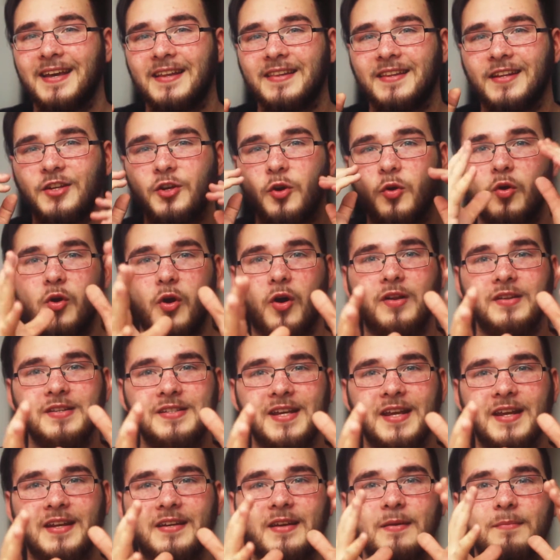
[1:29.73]
that your
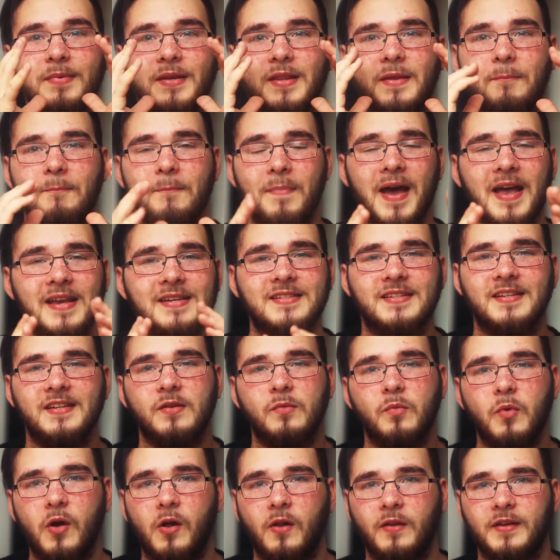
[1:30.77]
content can be the best in
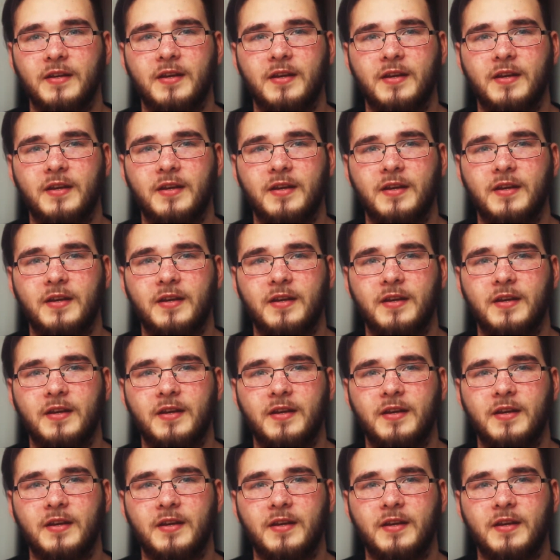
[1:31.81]
the world.